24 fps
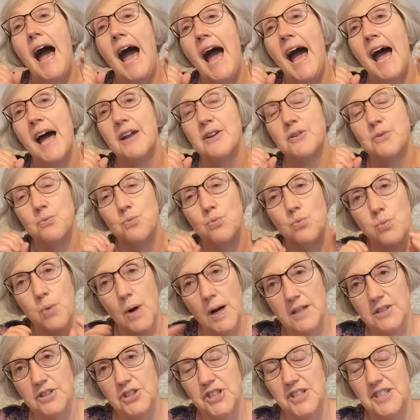And
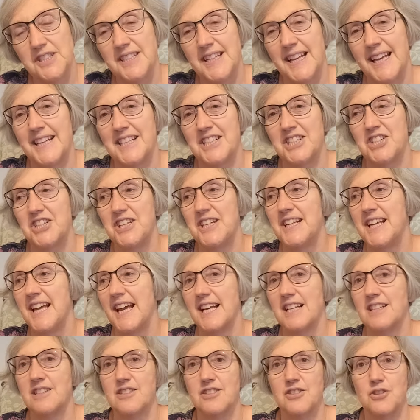while she's there, she
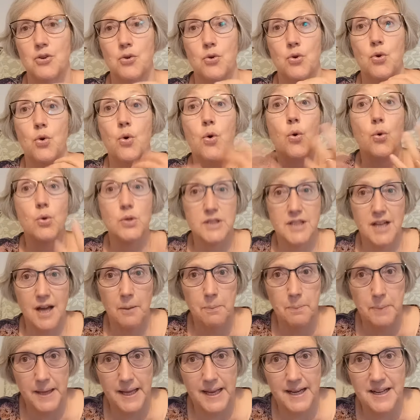gets caught
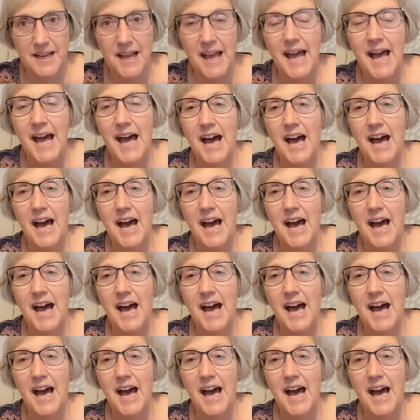up in